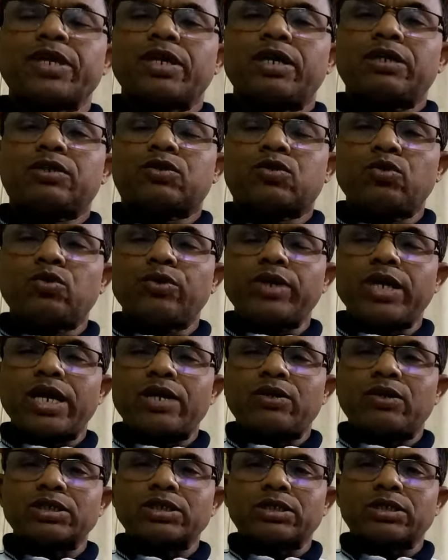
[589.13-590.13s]
and two
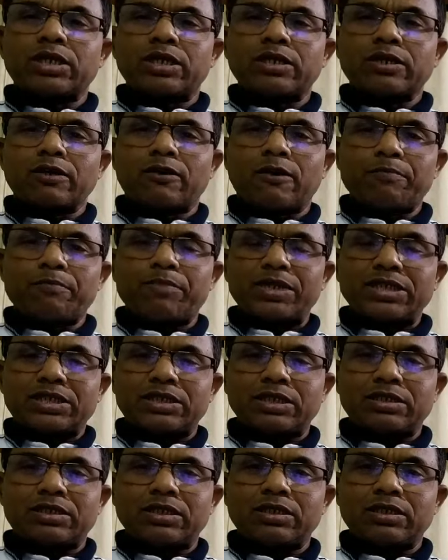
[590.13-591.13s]
errors are
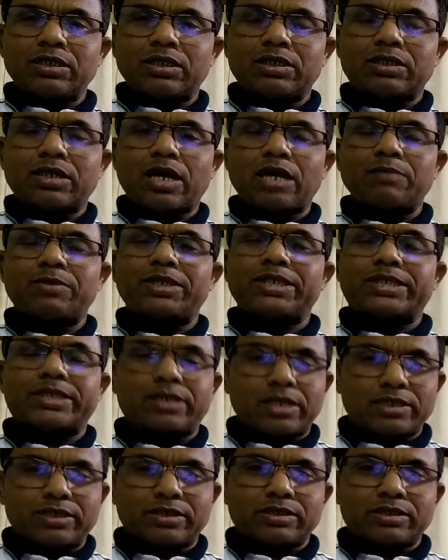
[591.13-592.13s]
compensated in trial balance
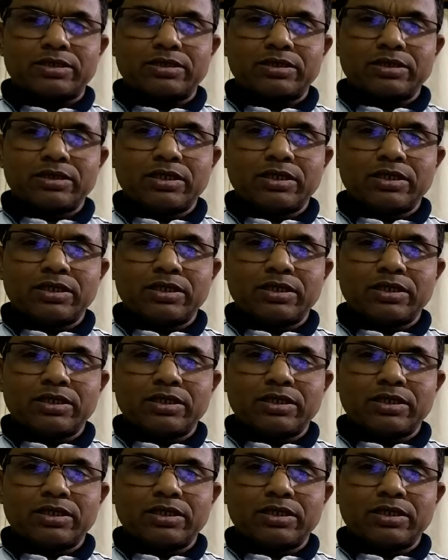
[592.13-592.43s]
studies.